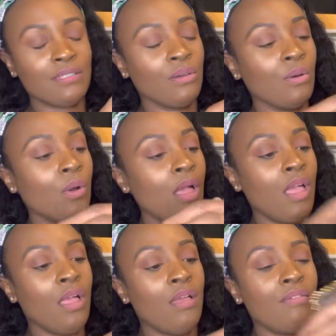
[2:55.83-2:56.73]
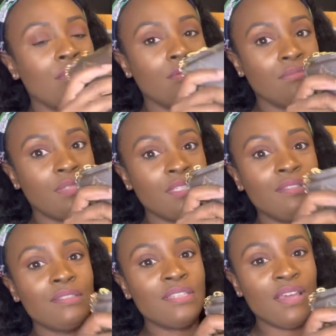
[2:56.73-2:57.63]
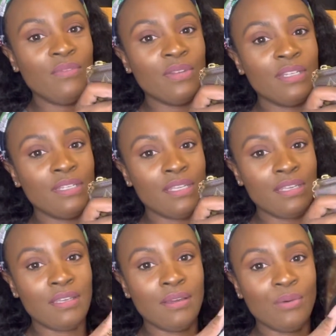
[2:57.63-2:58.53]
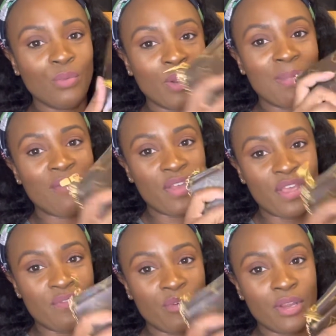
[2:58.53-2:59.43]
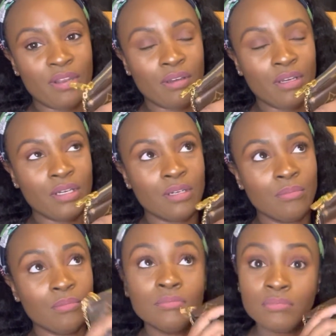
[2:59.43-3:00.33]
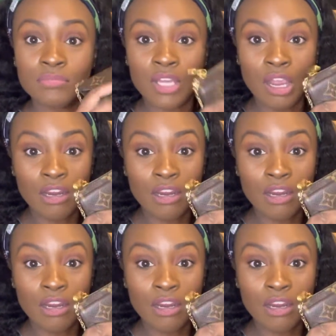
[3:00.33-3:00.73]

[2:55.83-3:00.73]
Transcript: So this is definitely one of my favorite car